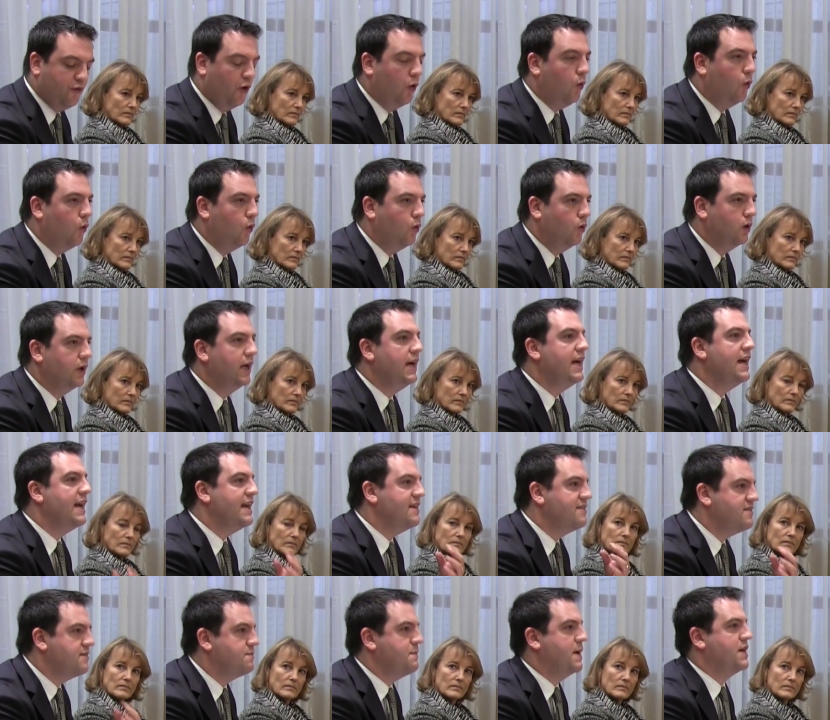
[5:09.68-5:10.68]
Speaker 1: for all,
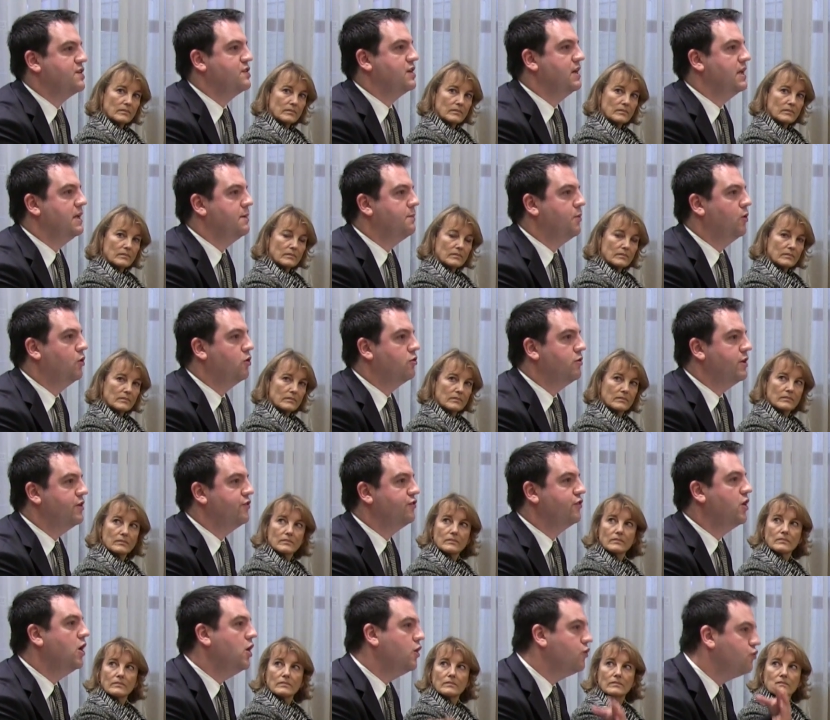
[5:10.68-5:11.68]
especially the
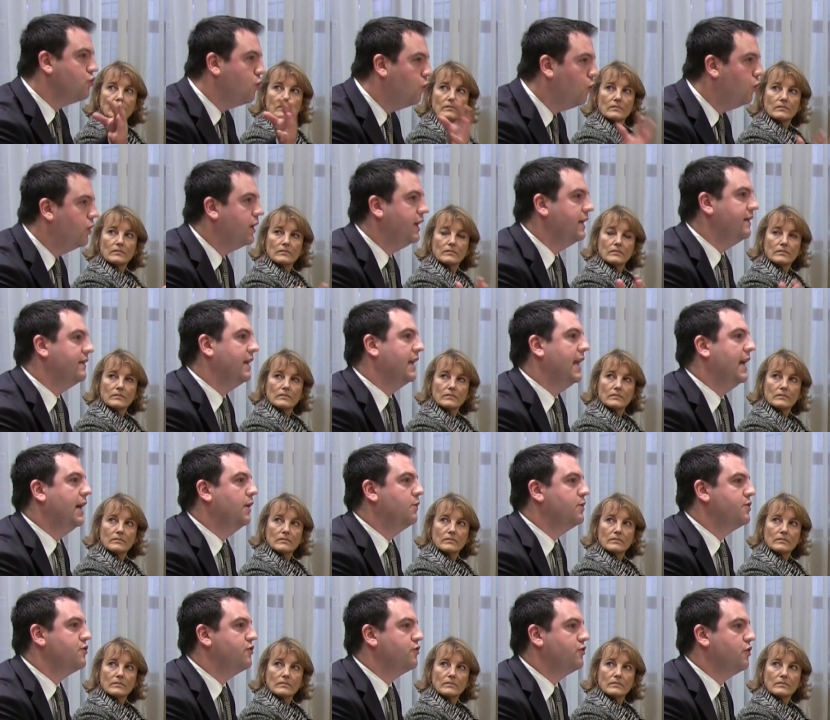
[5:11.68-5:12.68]
poorest, talking the
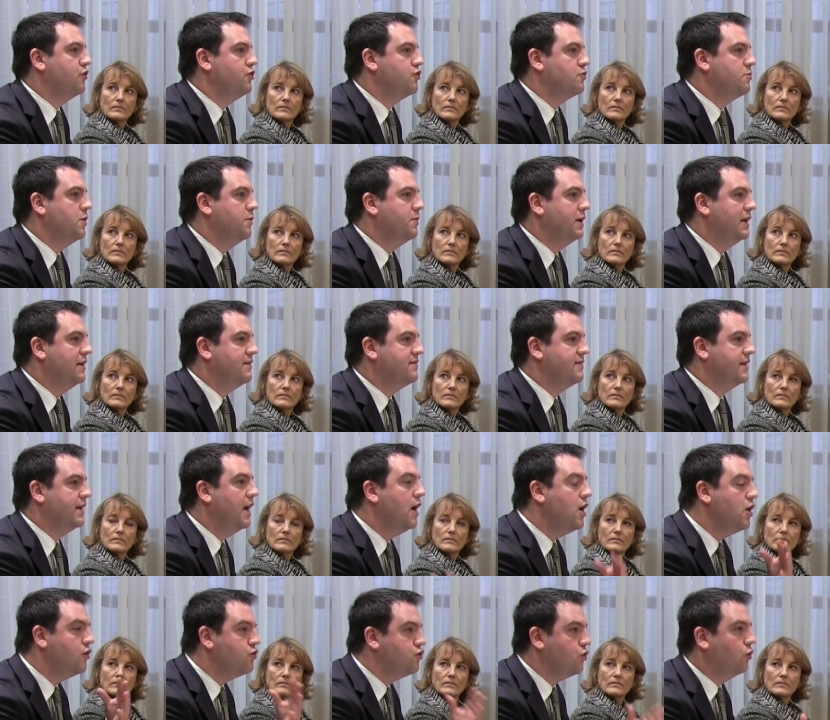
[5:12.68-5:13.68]
language of social
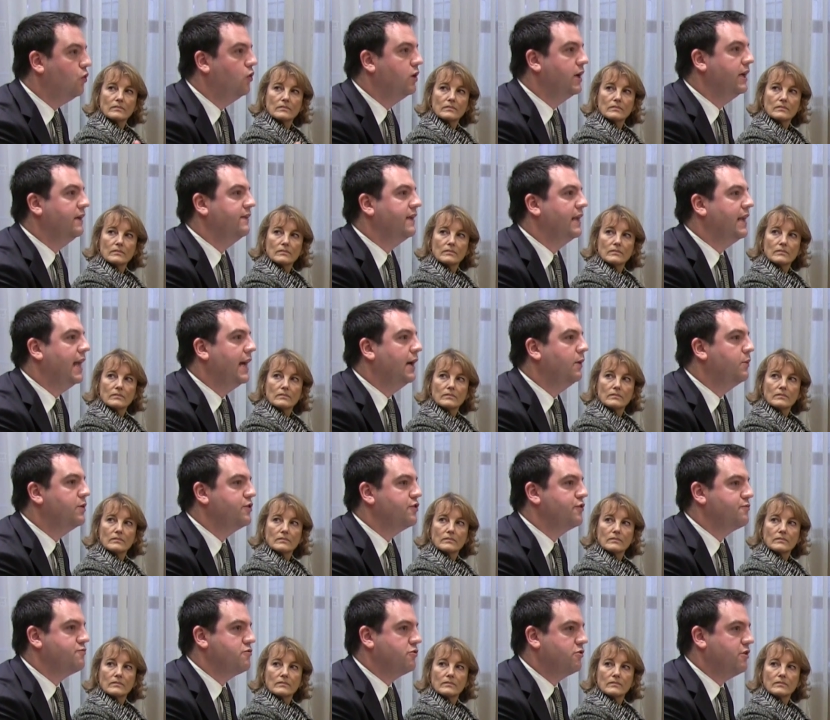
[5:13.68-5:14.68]
mobility, talking the
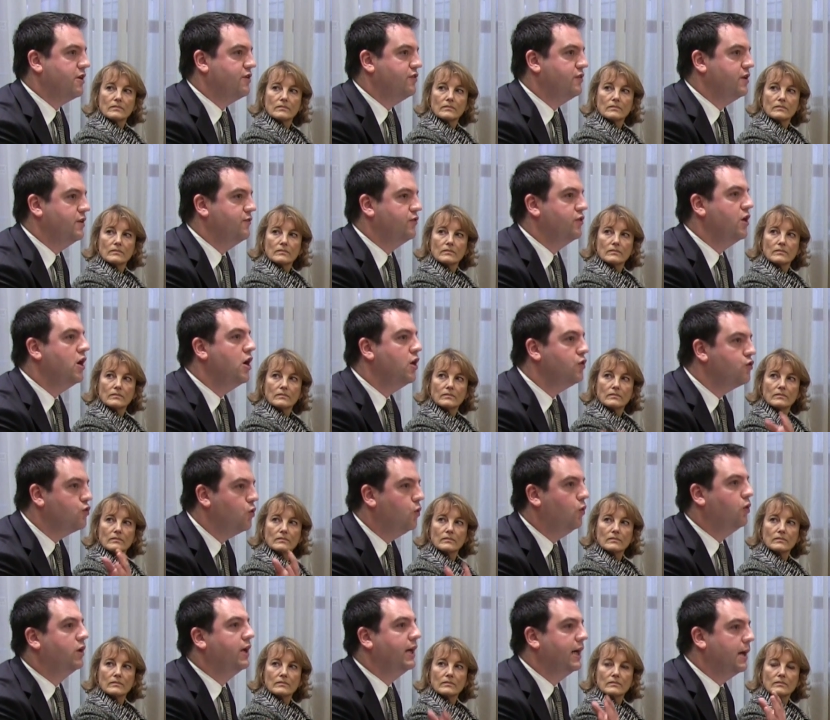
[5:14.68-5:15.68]
language of progressives,
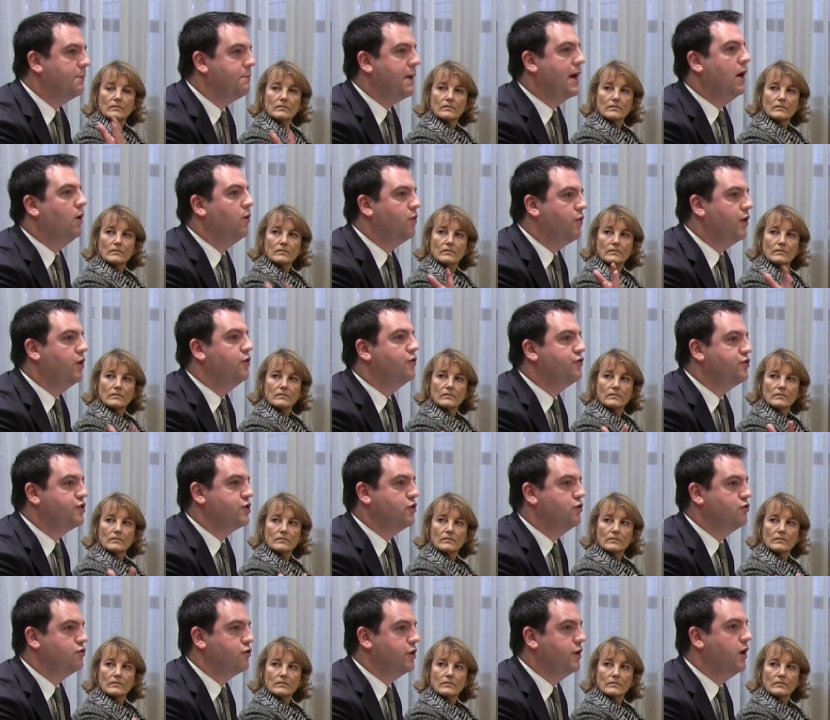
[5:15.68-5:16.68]
talking about those
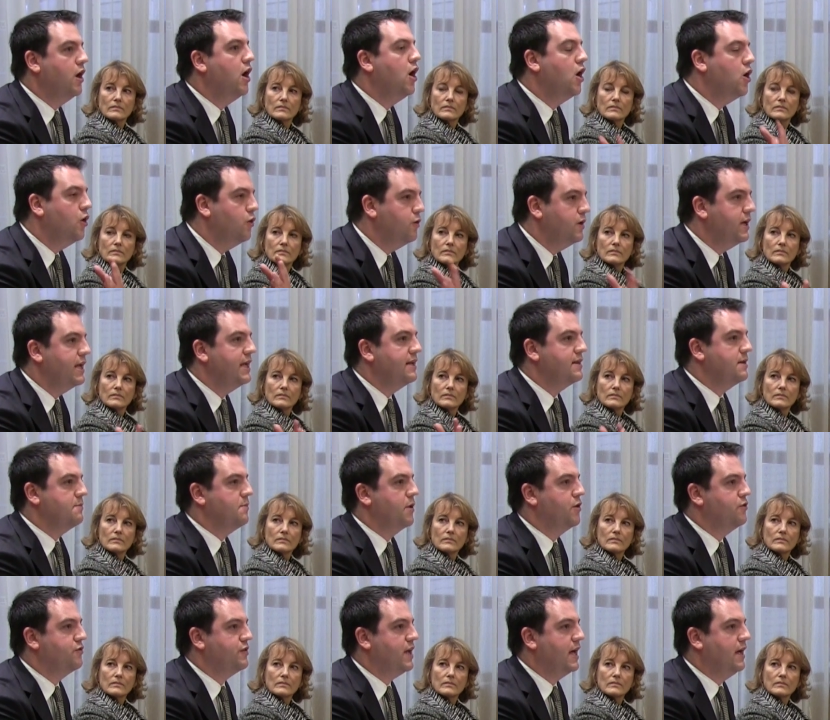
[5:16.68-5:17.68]
children who need the
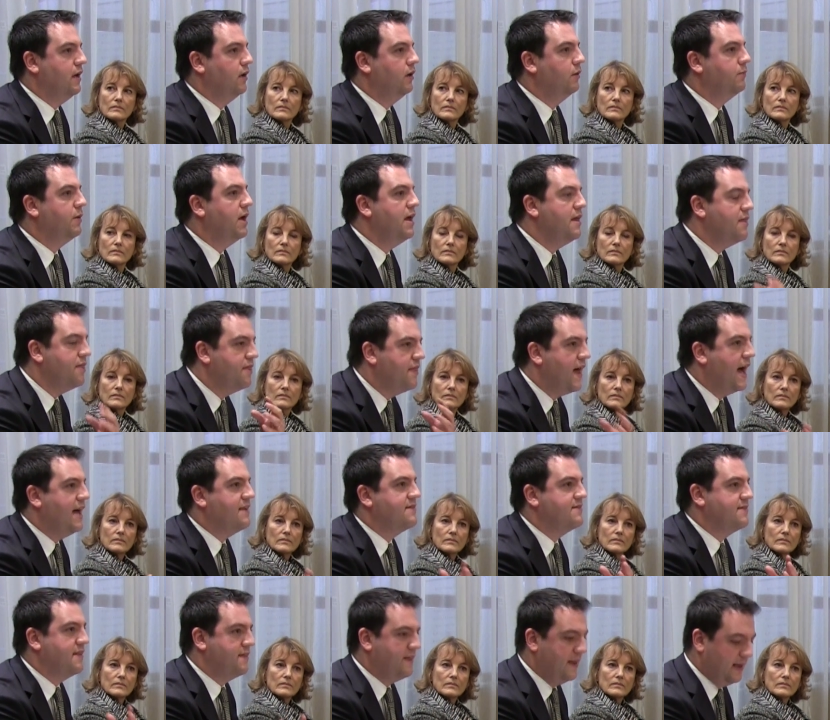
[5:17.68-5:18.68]
most help.
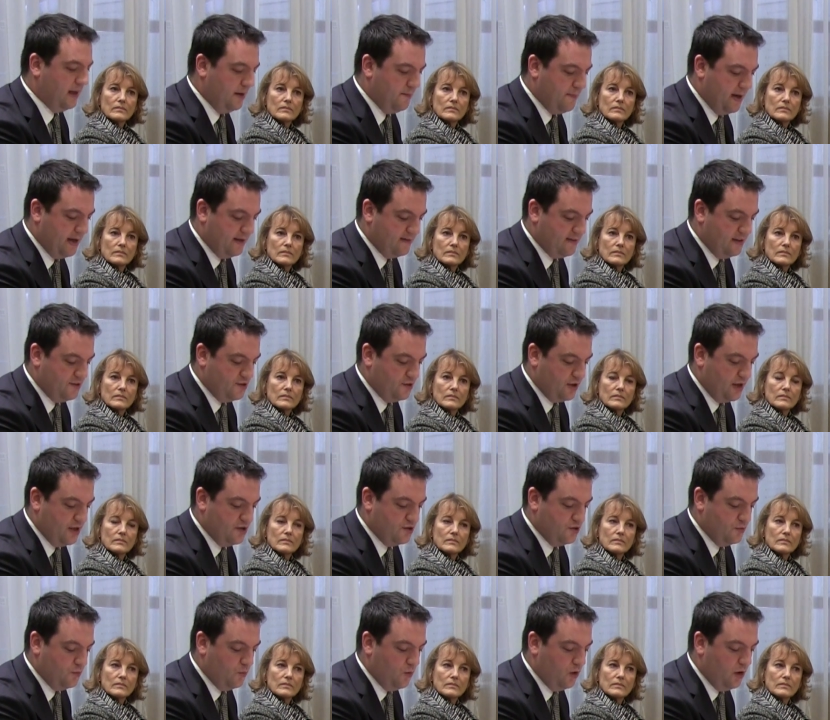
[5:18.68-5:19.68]
That's the thing that makes
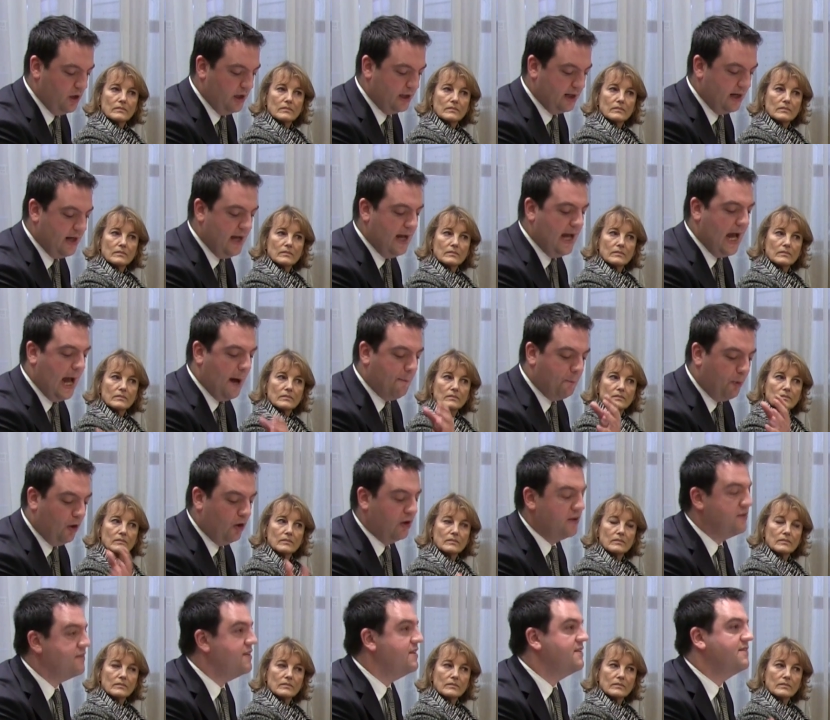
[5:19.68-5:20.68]
education work. And
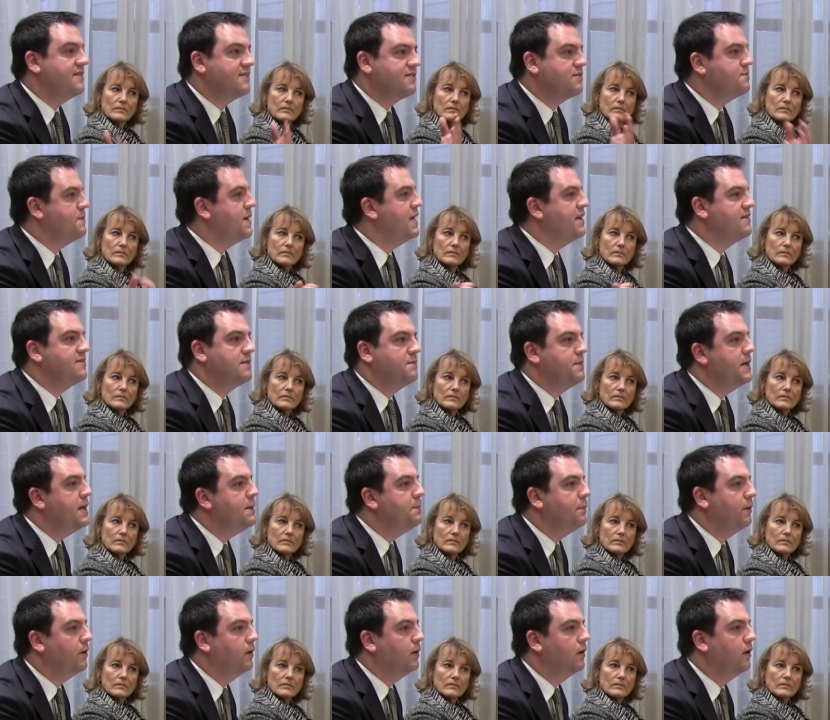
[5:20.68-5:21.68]
policies that speak to
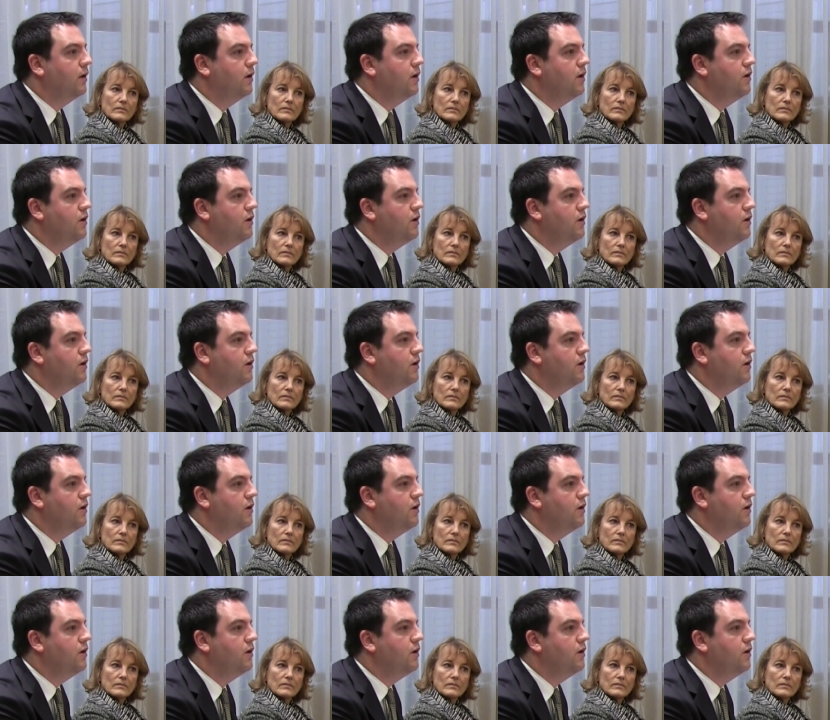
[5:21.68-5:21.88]
people.